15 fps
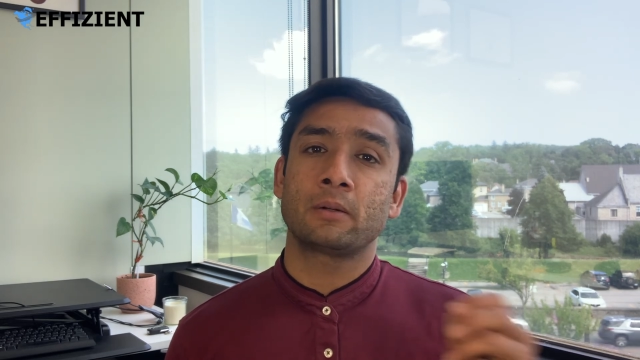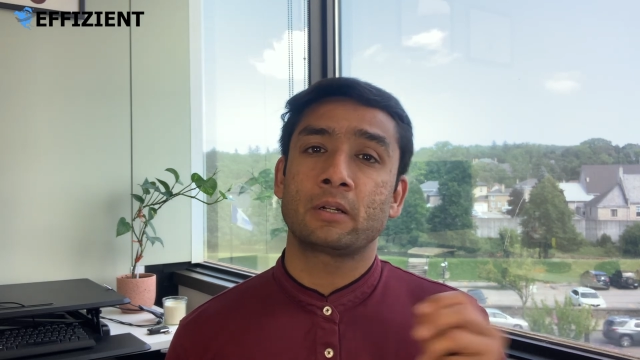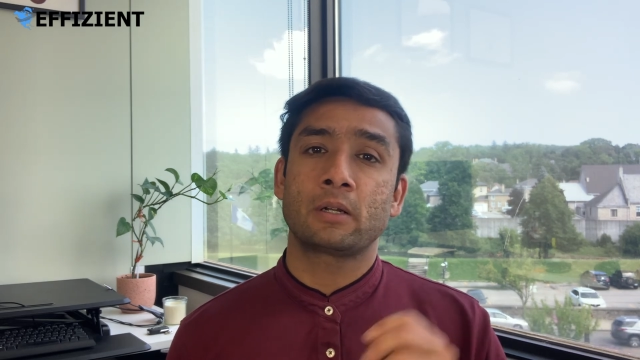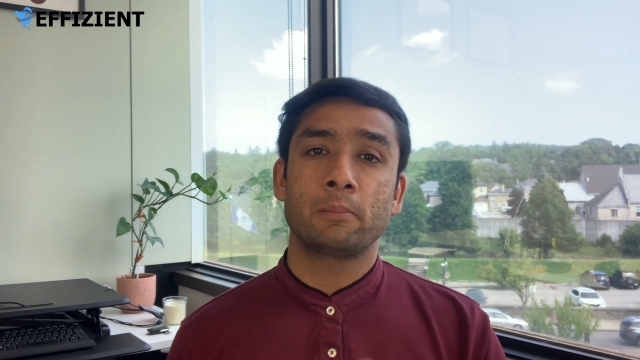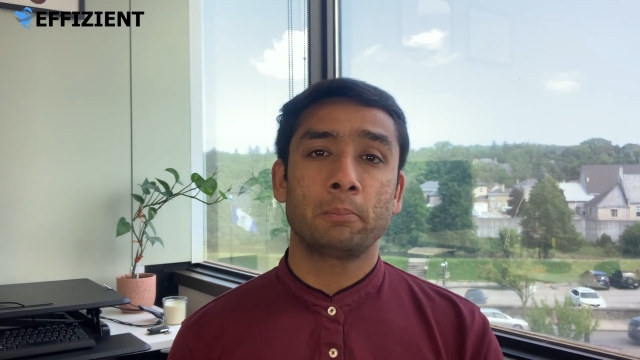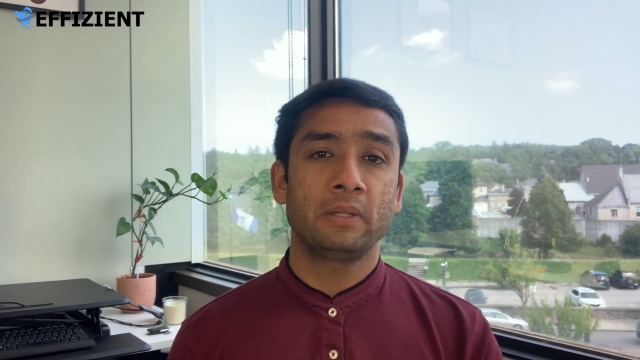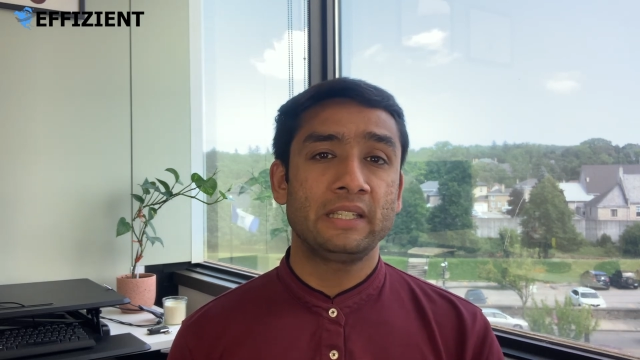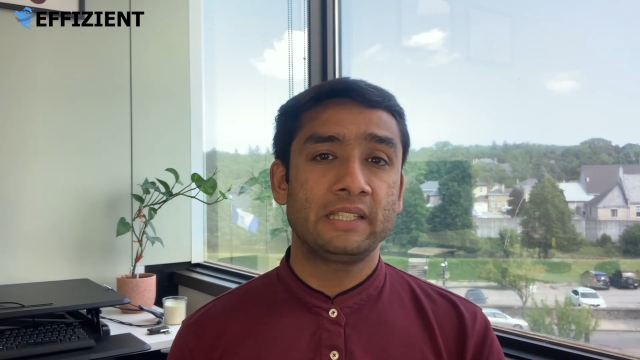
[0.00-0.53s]

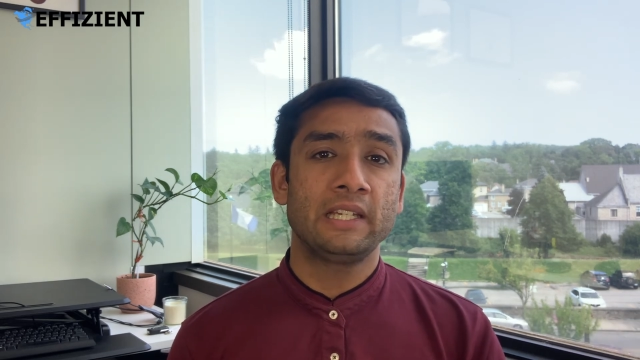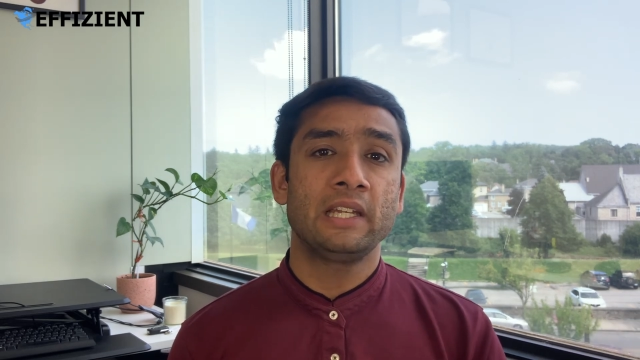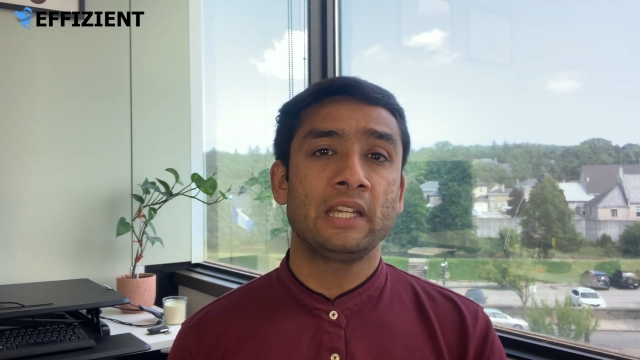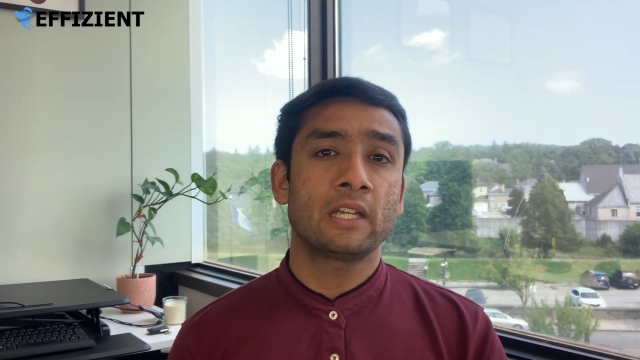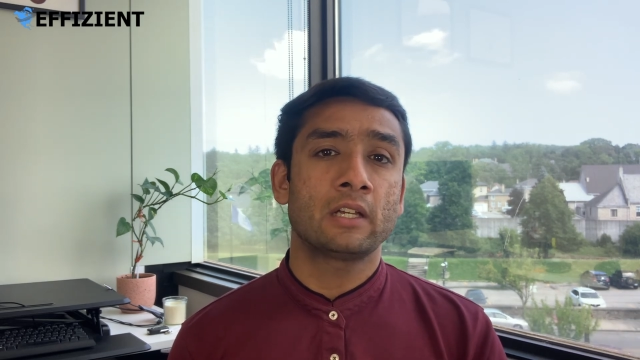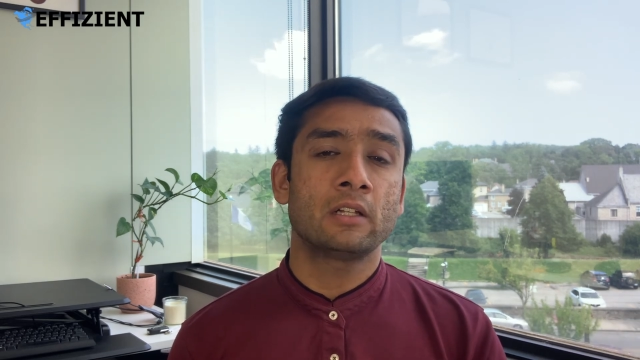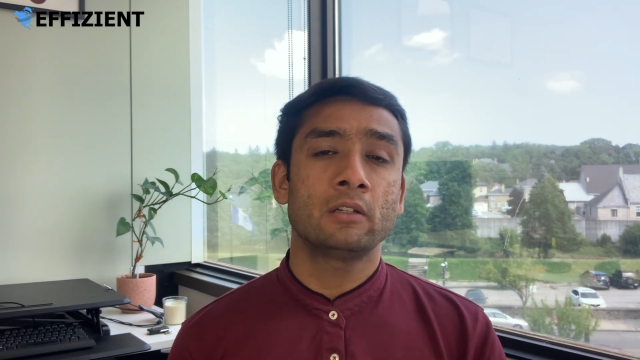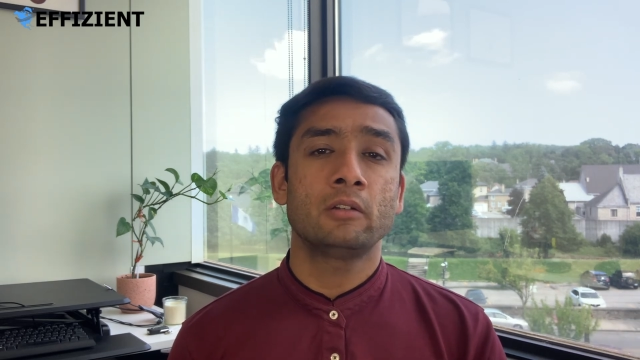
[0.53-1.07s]
completely
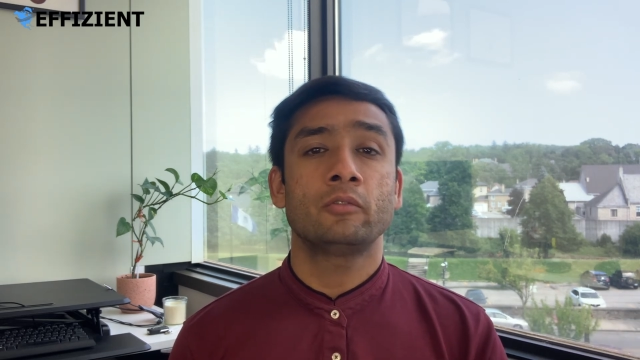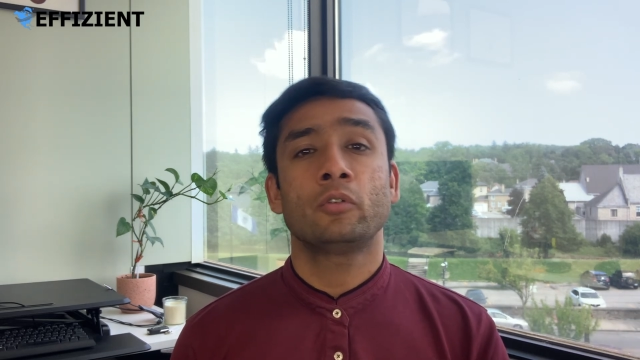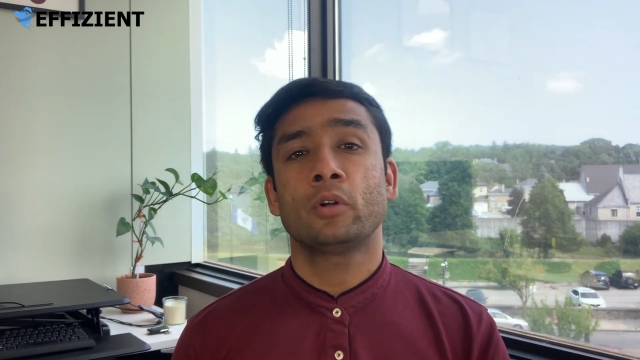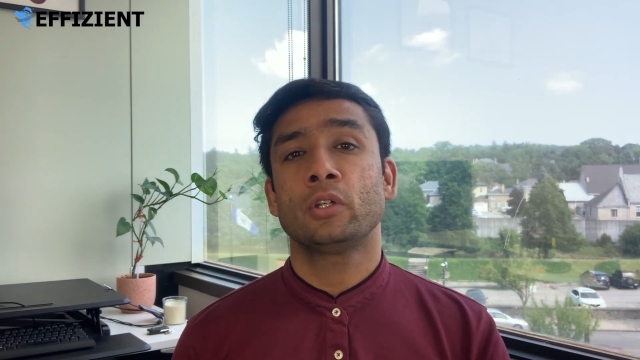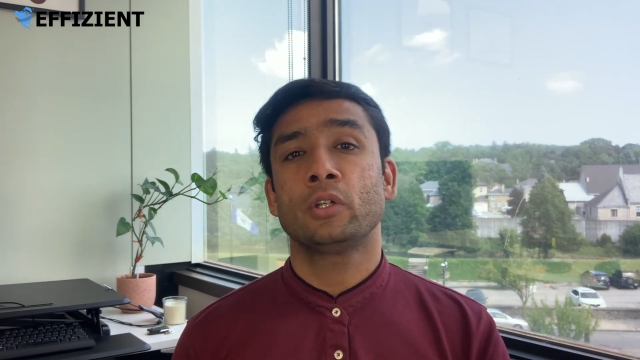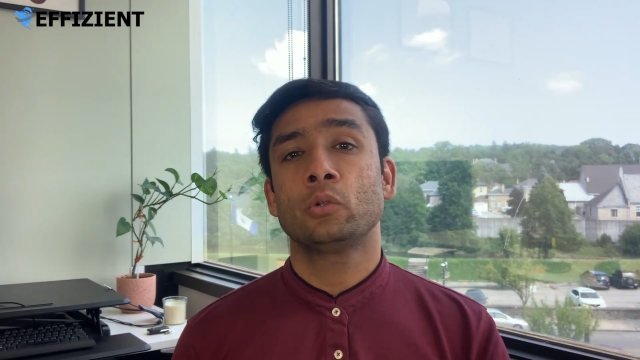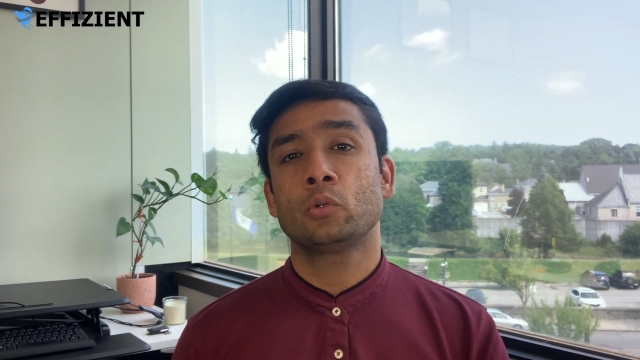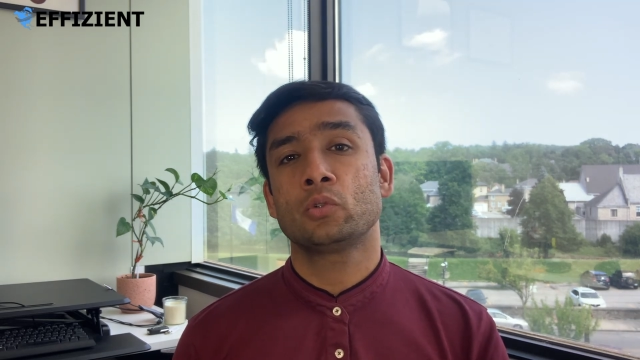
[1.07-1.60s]
legal
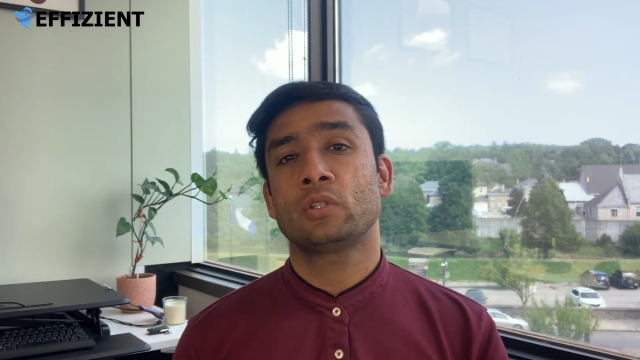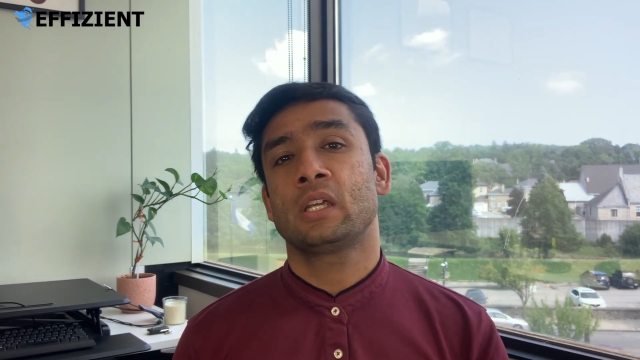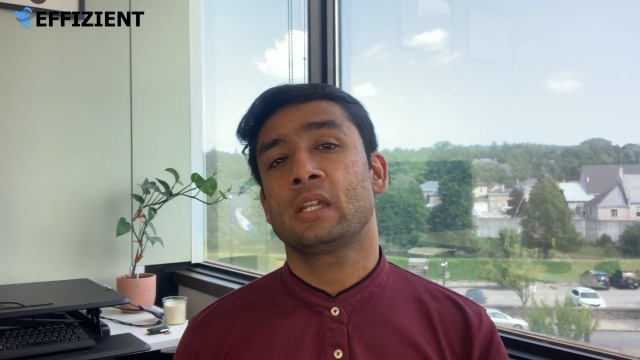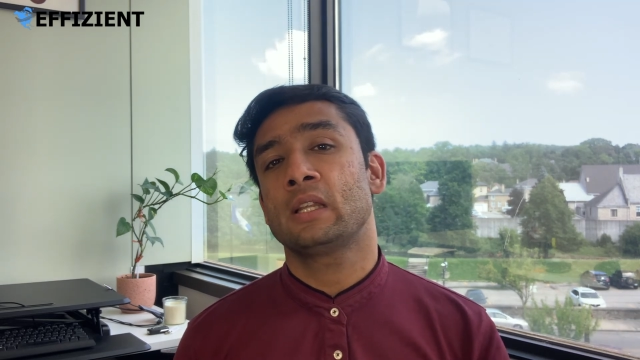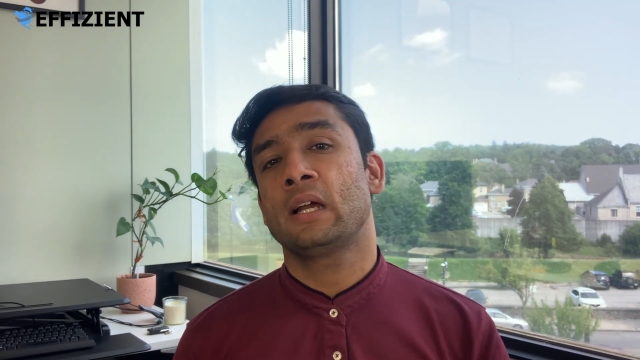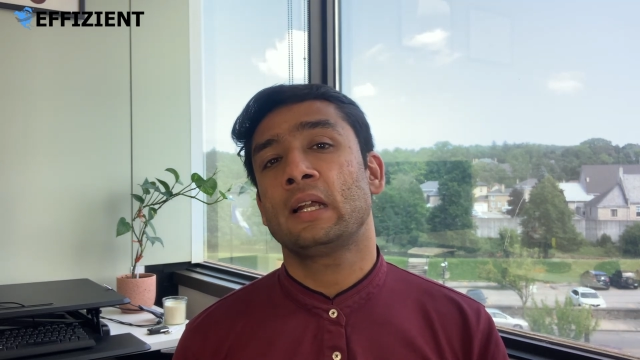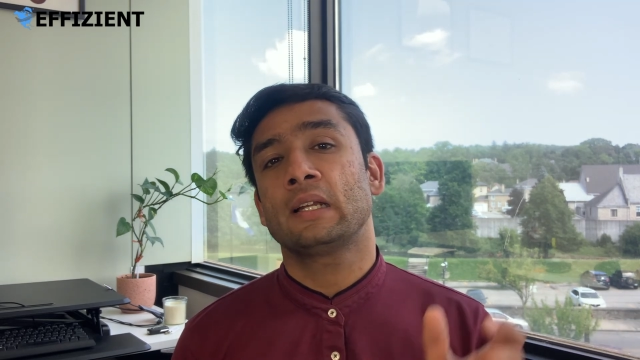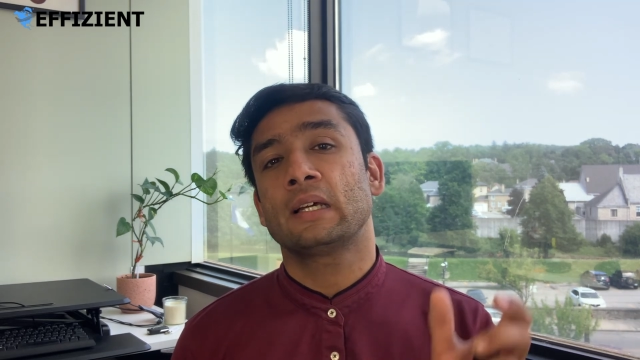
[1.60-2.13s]
for you to say
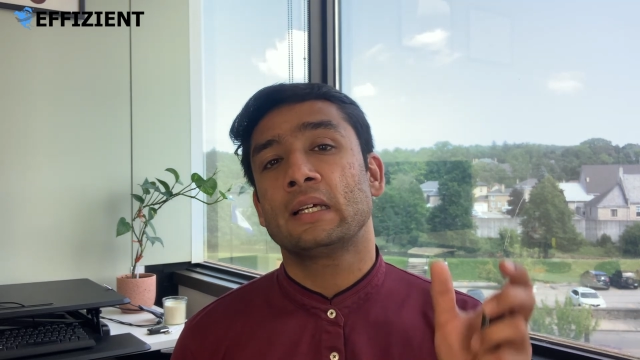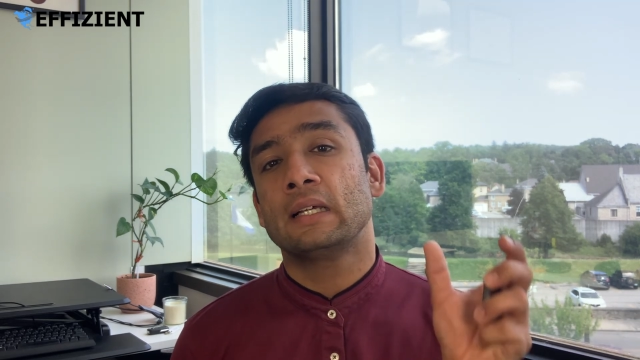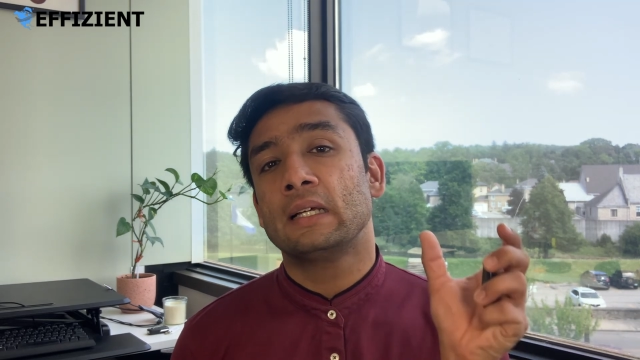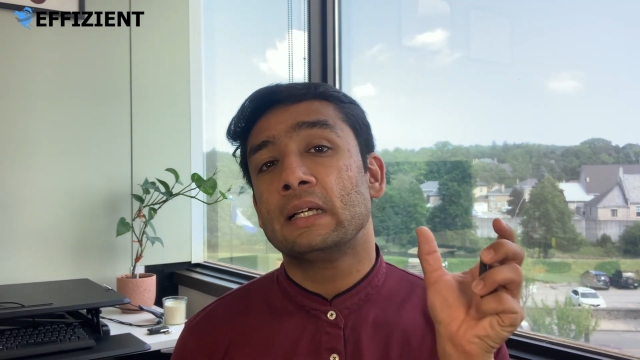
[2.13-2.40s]
that